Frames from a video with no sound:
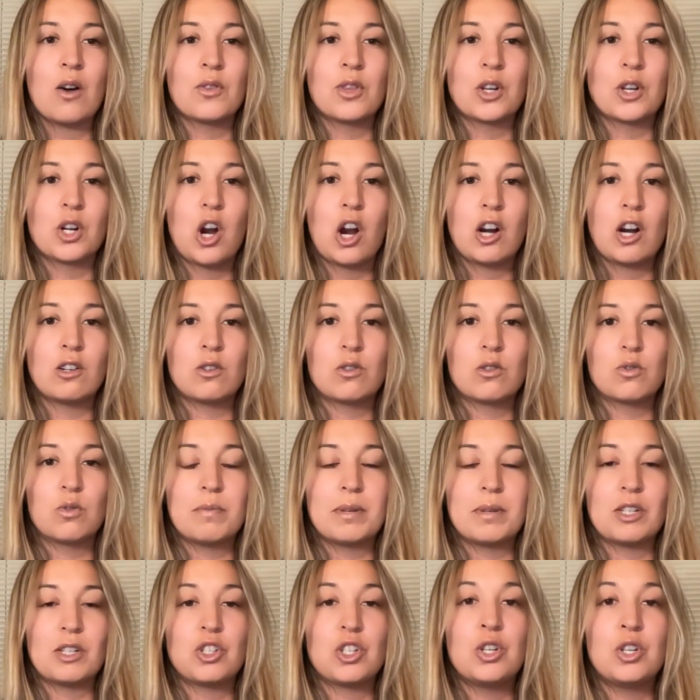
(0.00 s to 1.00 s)
the Cardinals would
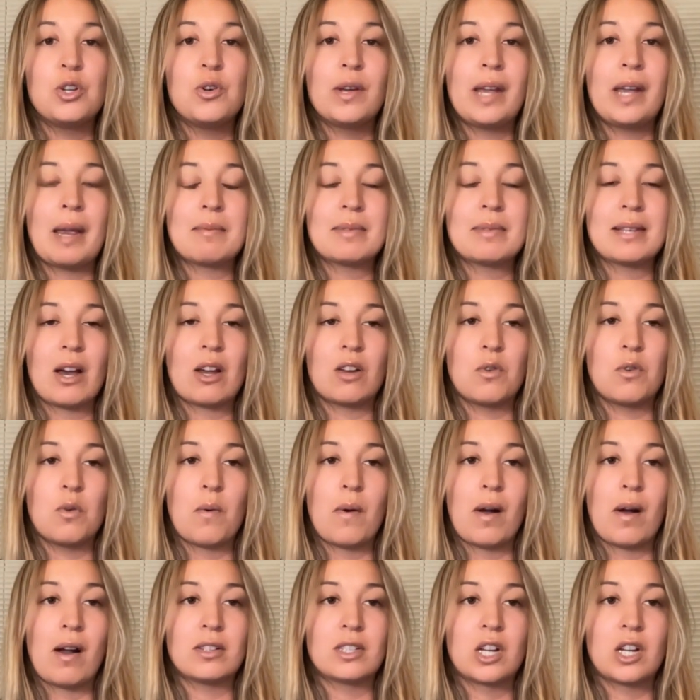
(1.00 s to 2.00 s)
be 2 games out of a
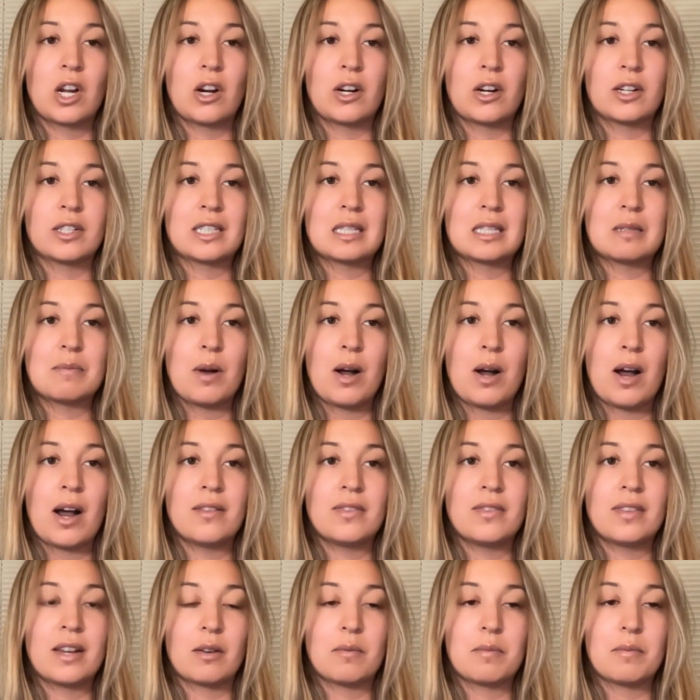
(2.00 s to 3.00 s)
wild card
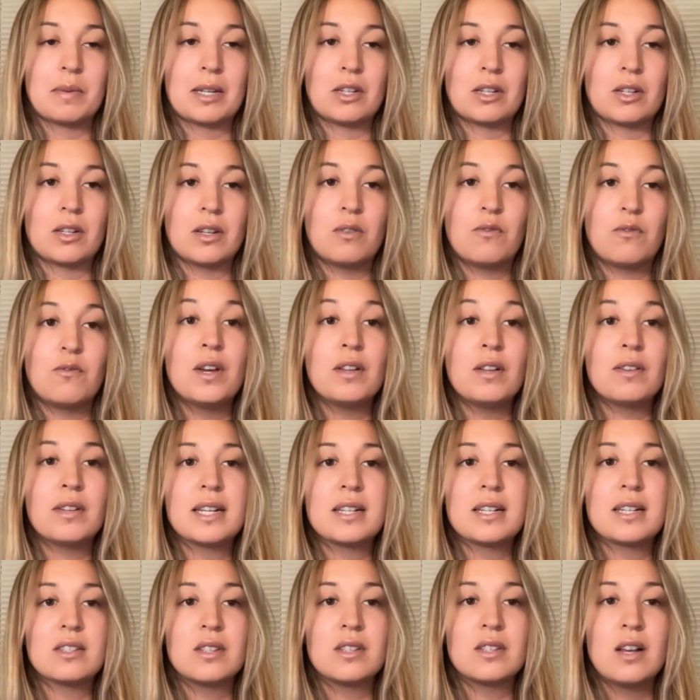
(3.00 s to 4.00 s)
spot. There'd be
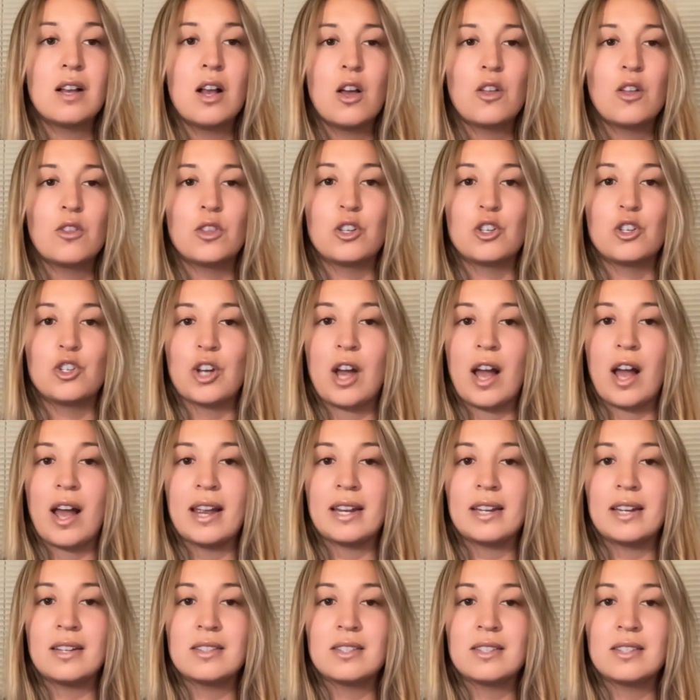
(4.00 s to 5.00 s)
Phillies, the
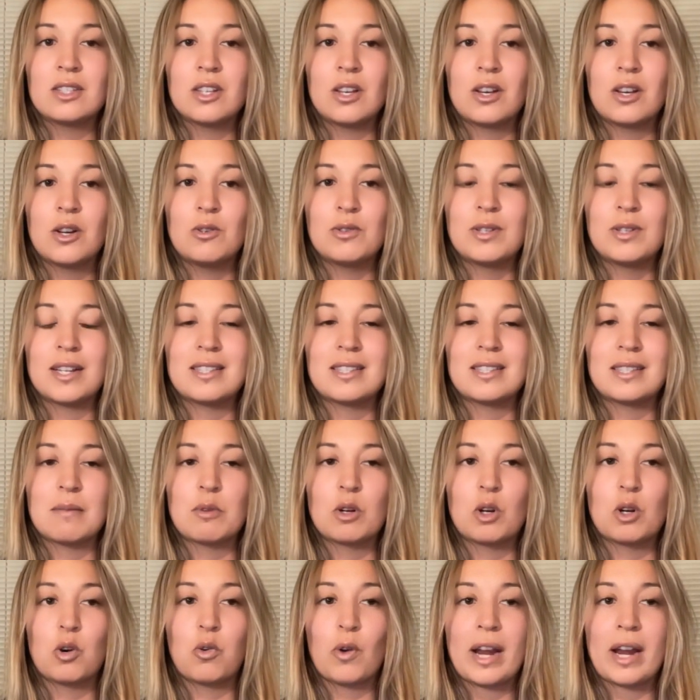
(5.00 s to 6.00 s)
Giants, who did some
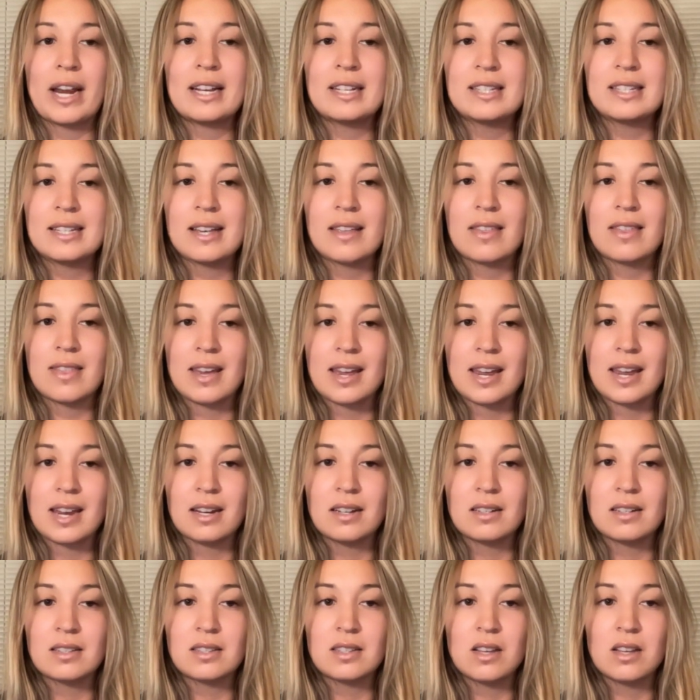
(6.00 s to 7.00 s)
crazy
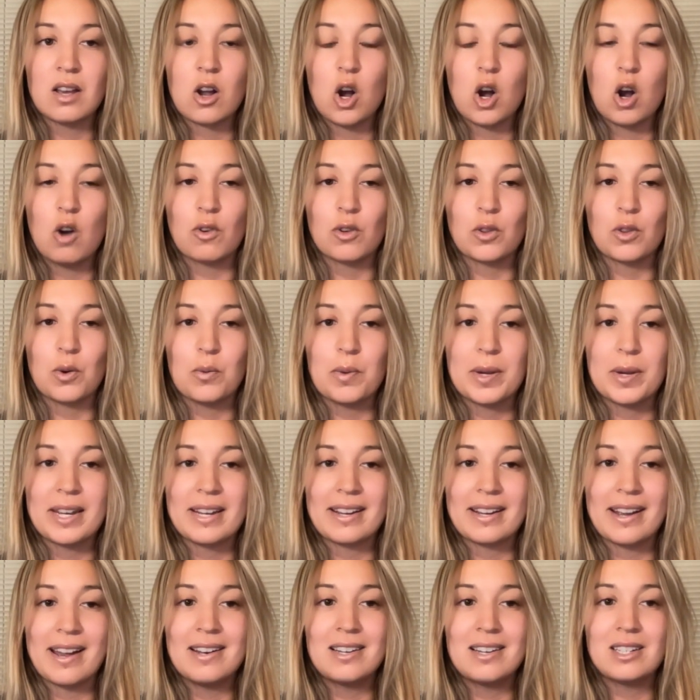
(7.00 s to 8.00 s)
things over the
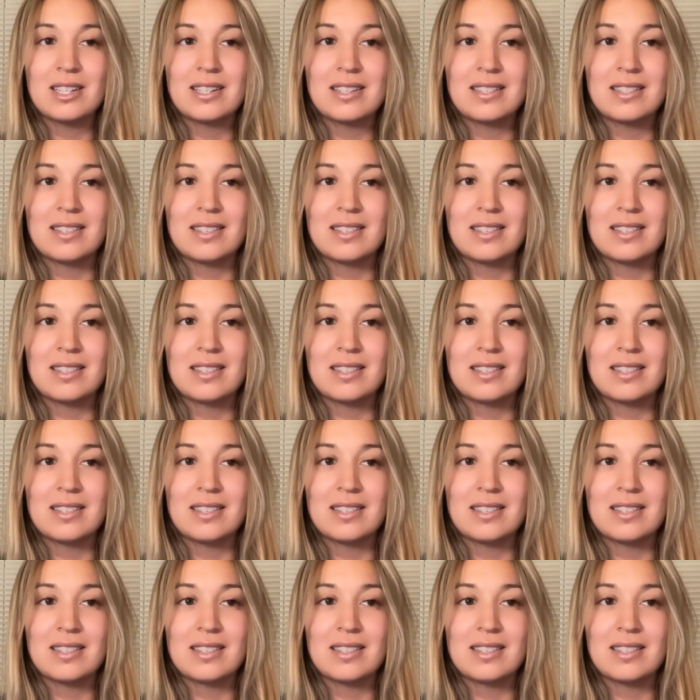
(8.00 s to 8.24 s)
weekend,